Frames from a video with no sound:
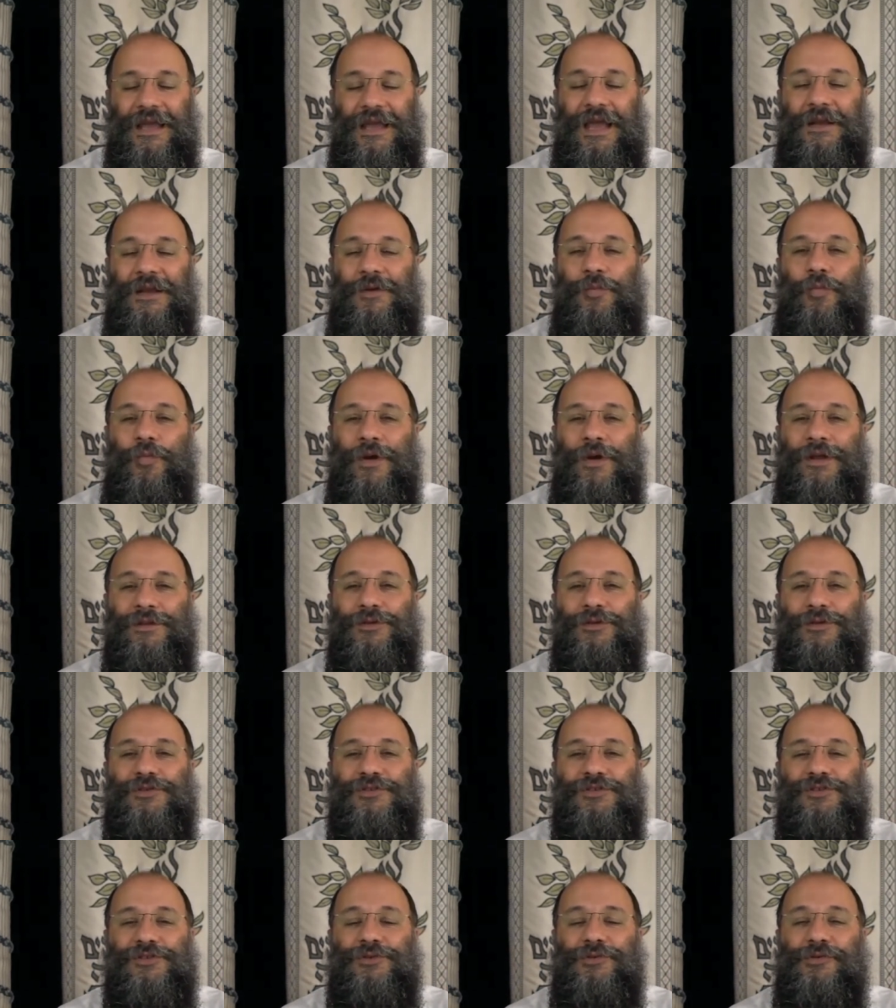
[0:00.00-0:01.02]
And when the
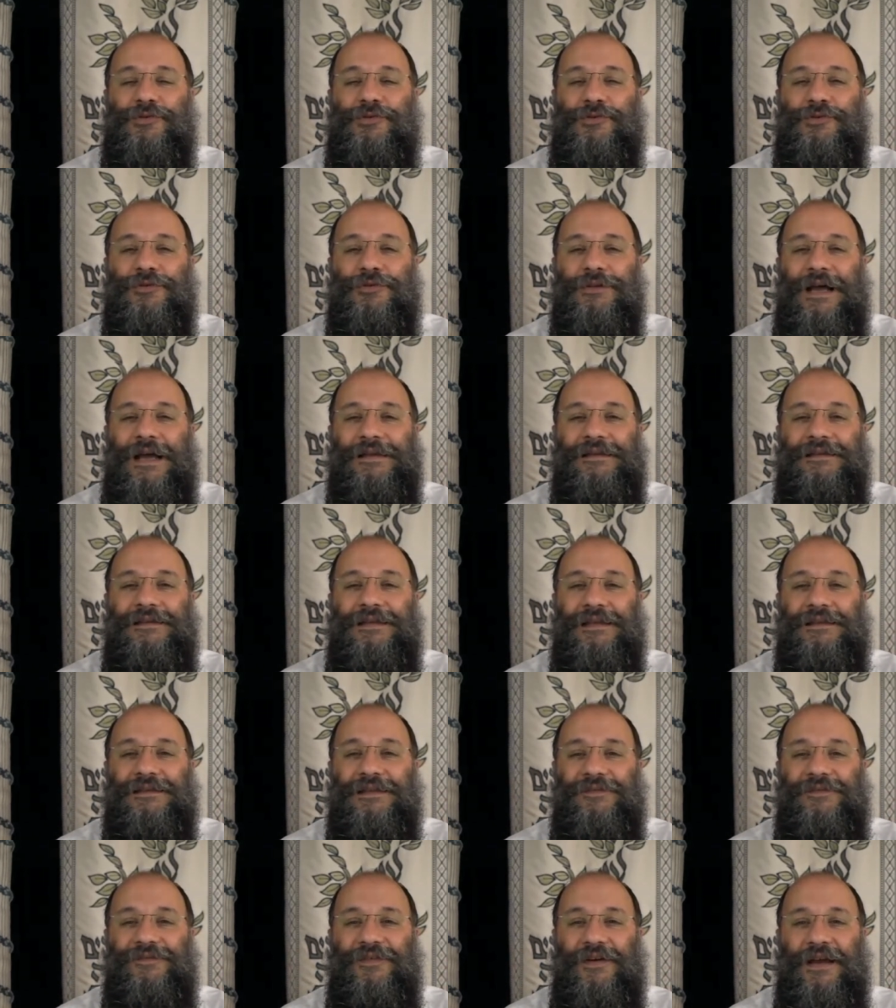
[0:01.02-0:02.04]
soul
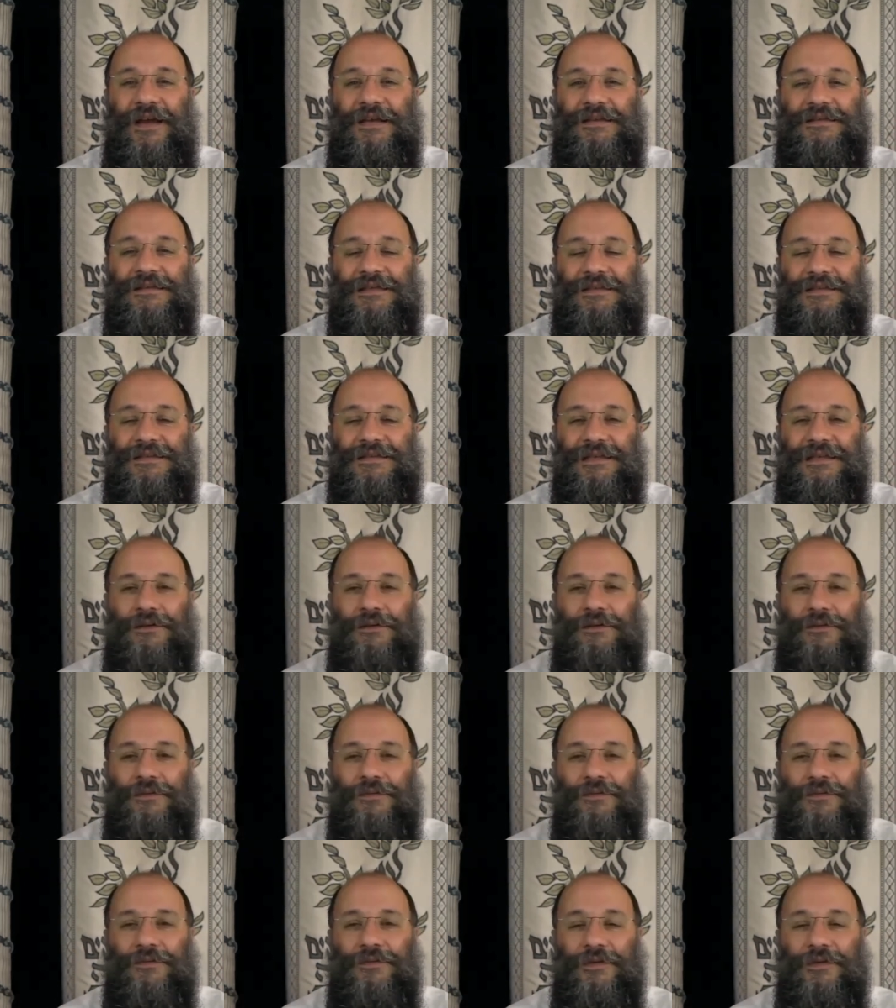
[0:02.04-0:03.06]
identifies
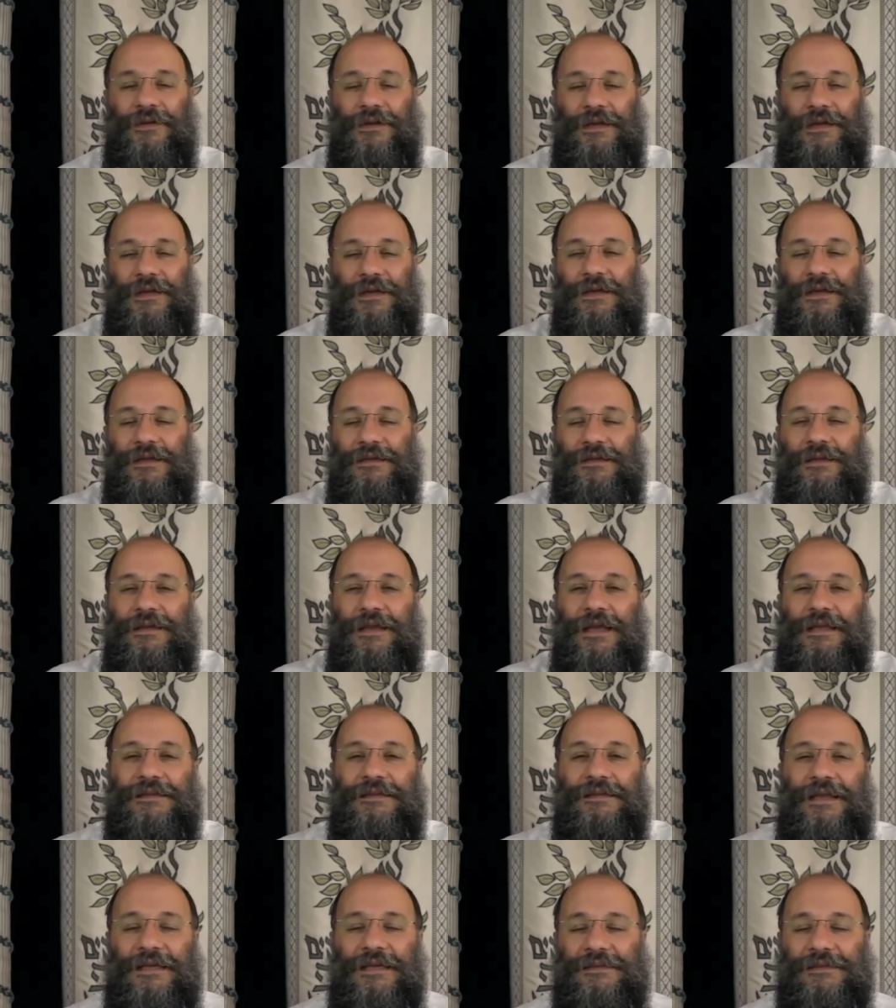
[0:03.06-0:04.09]
itself, then
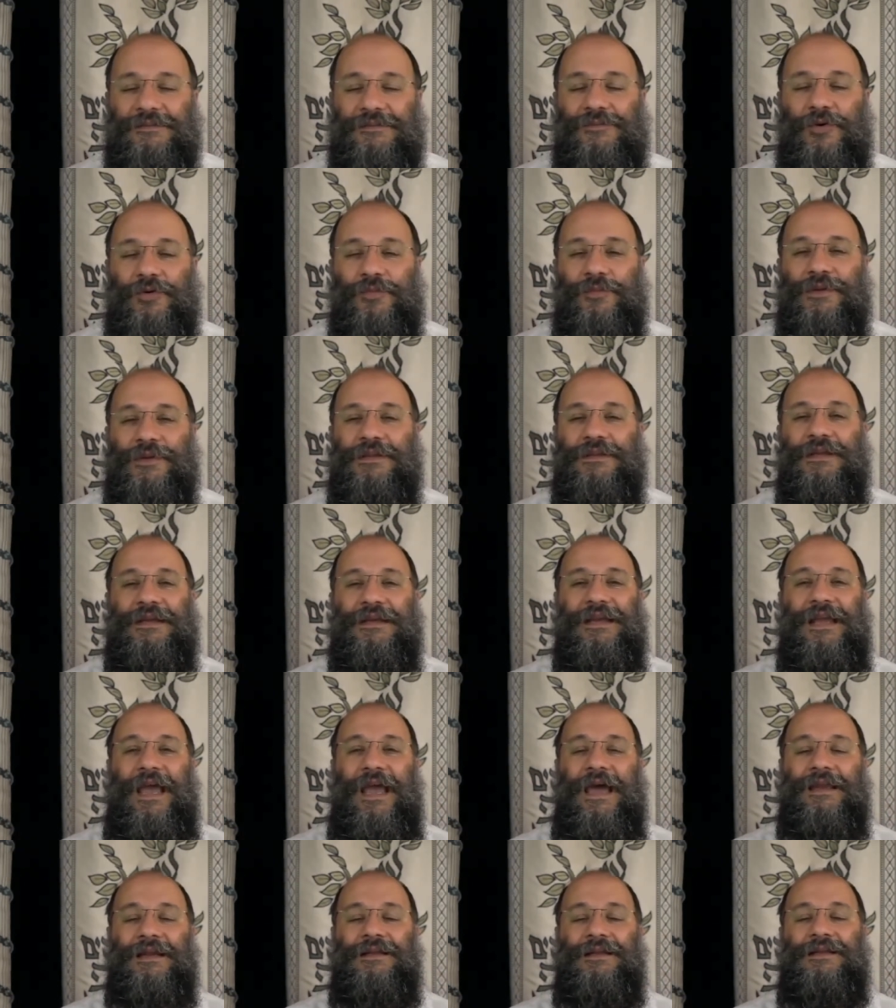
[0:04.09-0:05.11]
at that moment, the
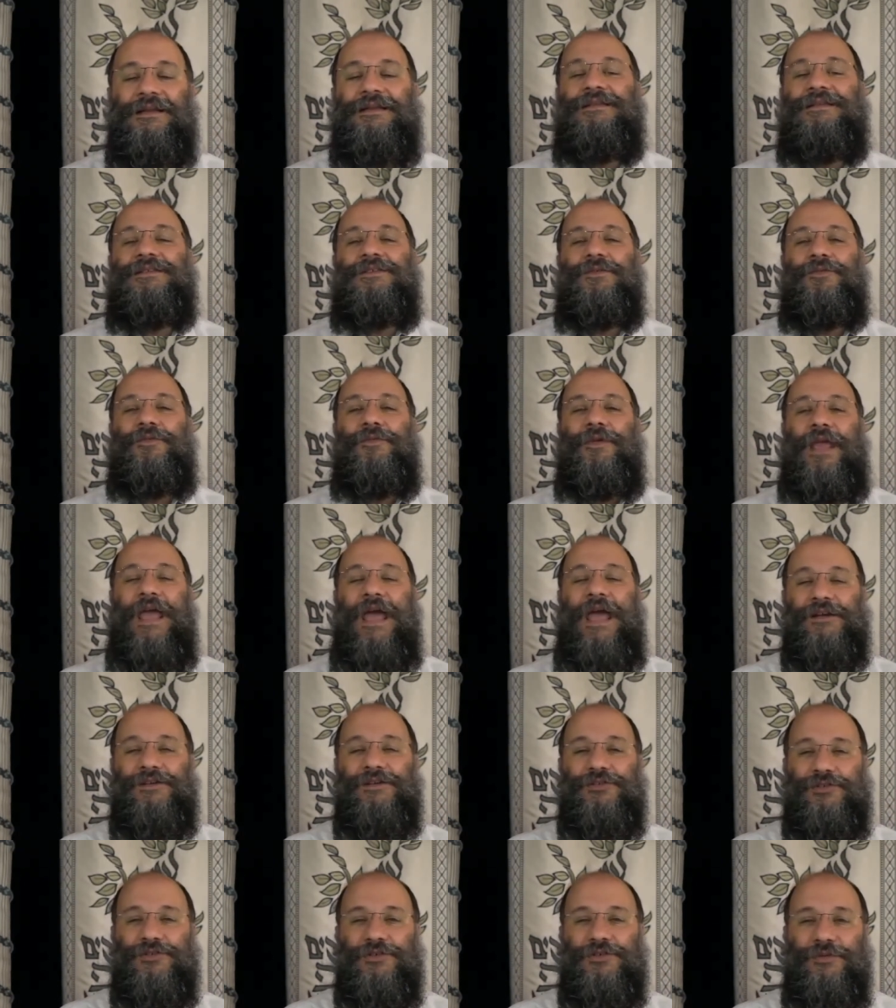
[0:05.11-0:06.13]
catalyst, the
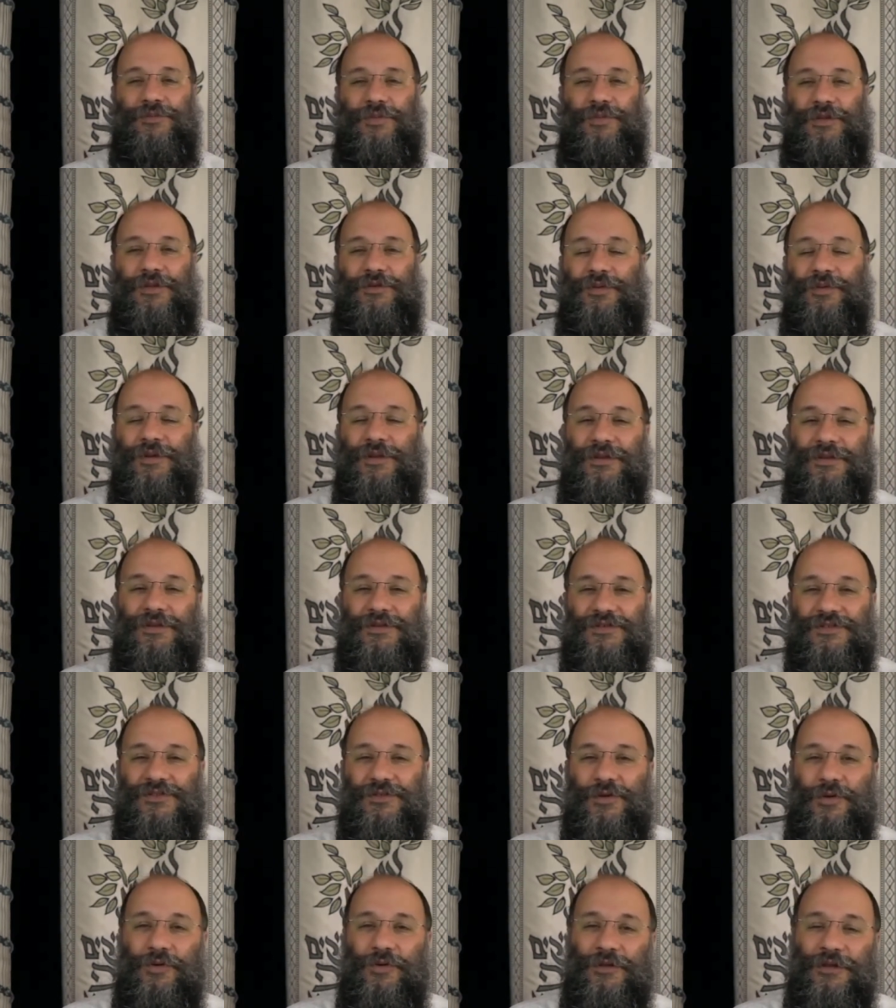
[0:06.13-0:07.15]
reaction between the
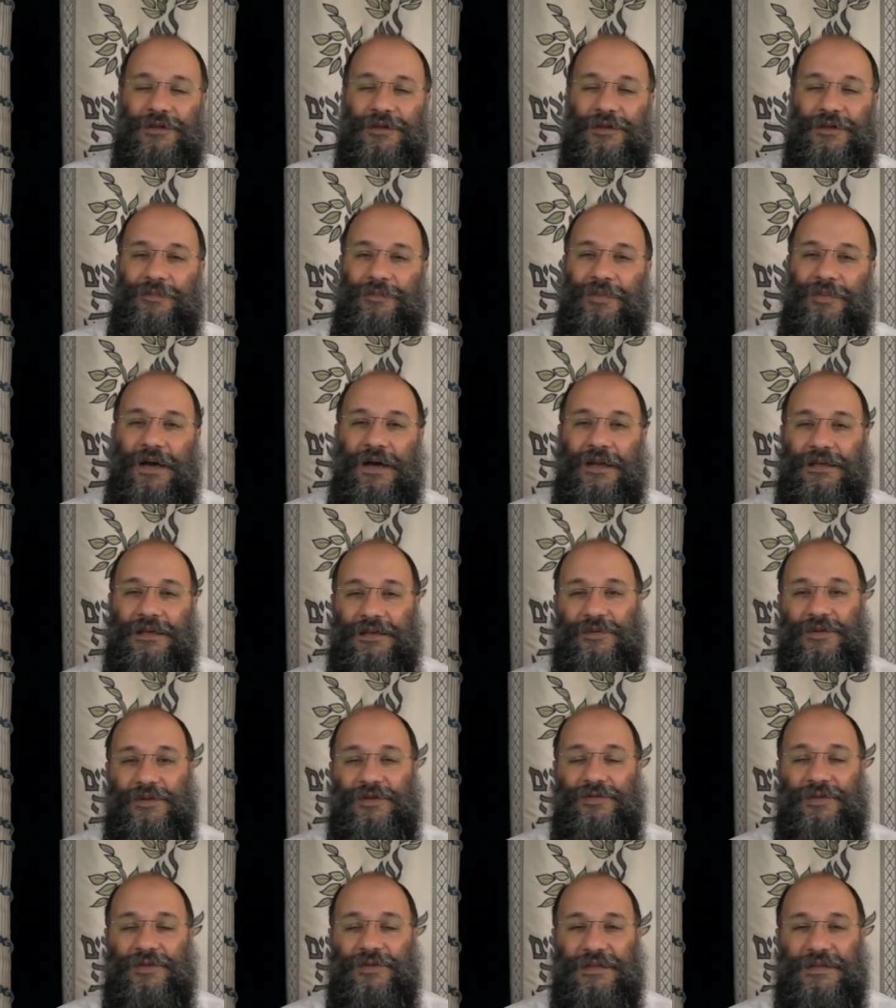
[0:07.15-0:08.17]
soul and the body,
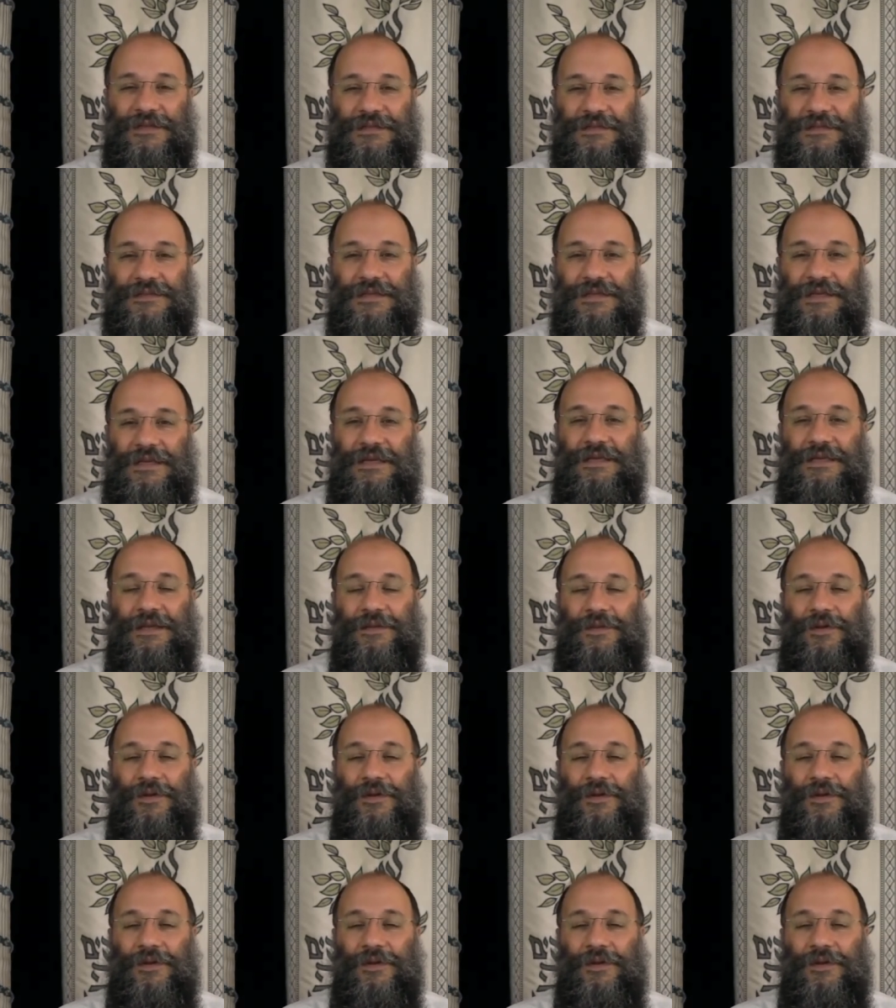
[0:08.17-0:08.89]
between the seed and the